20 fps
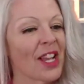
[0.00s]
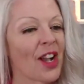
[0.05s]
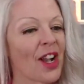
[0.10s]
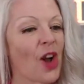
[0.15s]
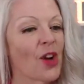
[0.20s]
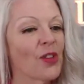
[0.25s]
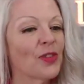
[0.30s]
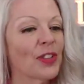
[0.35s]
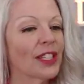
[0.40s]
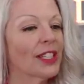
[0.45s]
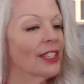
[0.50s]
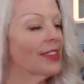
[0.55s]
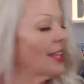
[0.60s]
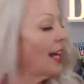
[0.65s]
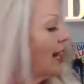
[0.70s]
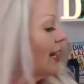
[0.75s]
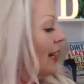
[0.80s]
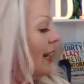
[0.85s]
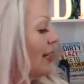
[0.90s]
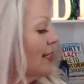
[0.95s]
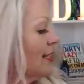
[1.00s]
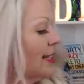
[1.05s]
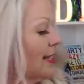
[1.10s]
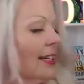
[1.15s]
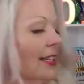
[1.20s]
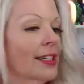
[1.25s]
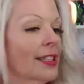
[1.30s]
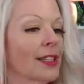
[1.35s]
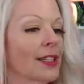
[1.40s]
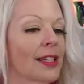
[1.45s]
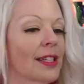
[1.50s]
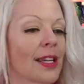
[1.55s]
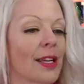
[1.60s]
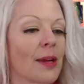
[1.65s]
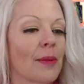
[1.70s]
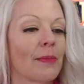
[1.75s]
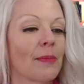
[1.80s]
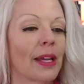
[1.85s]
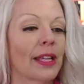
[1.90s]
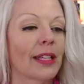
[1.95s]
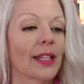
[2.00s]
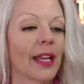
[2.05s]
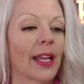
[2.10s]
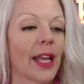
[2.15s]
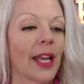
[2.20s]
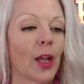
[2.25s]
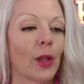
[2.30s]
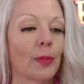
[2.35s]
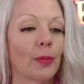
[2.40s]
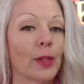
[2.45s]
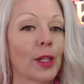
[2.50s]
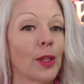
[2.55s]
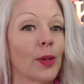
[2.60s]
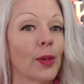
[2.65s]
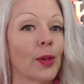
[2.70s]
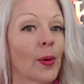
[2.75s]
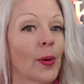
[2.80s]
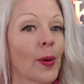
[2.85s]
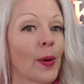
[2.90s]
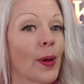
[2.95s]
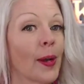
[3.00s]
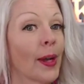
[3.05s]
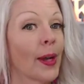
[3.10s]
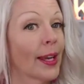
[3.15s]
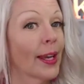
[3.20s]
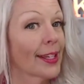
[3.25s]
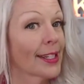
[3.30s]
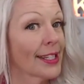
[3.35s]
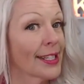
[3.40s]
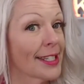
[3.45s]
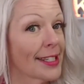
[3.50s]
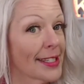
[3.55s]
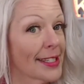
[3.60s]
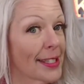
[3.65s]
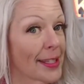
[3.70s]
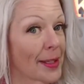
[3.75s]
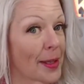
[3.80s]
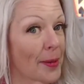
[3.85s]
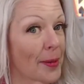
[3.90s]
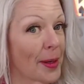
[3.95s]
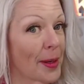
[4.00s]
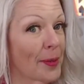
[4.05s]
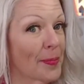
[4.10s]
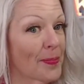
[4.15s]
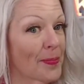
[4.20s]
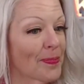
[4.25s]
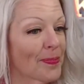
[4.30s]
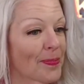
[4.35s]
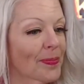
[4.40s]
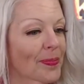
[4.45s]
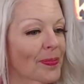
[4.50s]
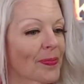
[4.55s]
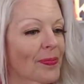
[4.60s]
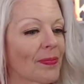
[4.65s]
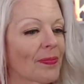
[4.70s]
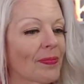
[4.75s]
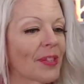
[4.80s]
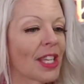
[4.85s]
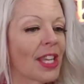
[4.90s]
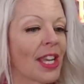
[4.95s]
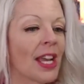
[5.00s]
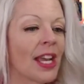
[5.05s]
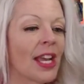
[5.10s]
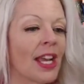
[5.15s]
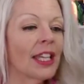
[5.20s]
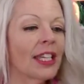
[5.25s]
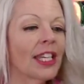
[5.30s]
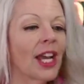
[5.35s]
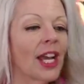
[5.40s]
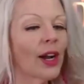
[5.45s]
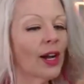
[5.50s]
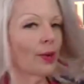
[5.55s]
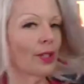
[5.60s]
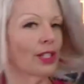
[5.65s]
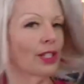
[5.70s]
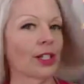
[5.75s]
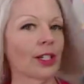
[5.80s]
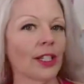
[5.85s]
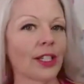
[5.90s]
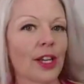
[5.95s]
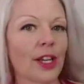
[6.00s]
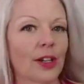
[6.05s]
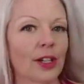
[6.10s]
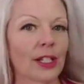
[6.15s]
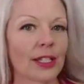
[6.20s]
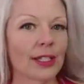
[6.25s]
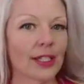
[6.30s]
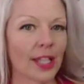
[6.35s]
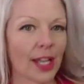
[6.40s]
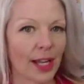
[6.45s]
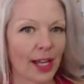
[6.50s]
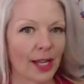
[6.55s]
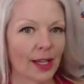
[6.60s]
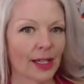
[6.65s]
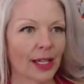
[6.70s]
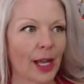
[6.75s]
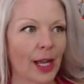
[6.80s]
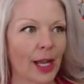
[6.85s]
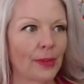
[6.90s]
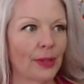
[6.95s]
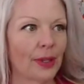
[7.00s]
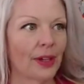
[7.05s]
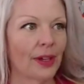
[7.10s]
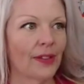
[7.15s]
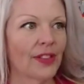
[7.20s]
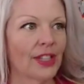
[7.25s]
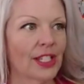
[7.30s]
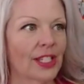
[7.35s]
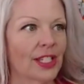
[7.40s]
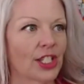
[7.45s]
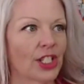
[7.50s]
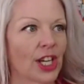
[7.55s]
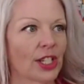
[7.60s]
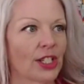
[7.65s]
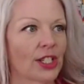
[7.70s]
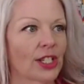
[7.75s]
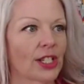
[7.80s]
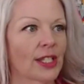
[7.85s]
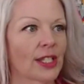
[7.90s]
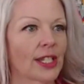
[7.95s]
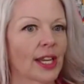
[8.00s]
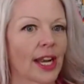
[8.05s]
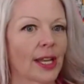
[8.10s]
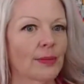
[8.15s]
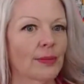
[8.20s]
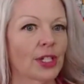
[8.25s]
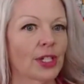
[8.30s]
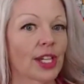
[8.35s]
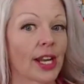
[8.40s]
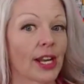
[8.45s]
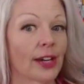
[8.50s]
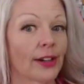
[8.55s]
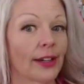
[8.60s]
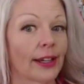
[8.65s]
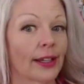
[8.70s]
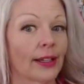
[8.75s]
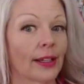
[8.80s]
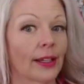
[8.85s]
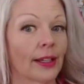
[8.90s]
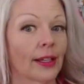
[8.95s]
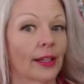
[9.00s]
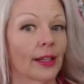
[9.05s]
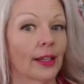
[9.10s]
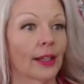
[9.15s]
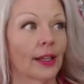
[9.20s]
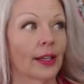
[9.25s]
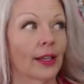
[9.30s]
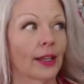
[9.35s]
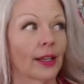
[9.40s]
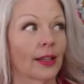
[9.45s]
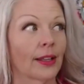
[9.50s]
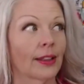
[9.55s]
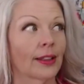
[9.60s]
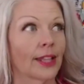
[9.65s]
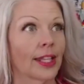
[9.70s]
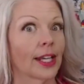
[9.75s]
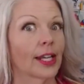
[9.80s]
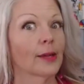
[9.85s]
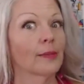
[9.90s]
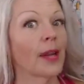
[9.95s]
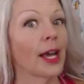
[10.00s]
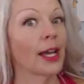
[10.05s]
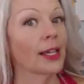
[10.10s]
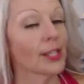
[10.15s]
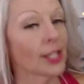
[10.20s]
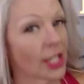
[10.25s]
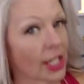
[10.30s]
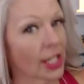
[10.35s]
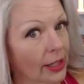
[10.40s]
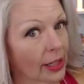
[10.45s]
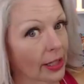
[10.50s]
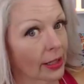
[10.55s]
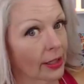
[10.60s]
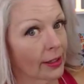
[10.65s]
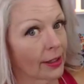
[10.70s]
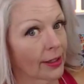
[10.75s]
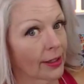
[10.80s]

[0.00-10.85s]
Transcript: hopefully that idea might help you just a little bit. Now, I want you to notice a couple of the suggestions that I'm sharing that I'm not sharing.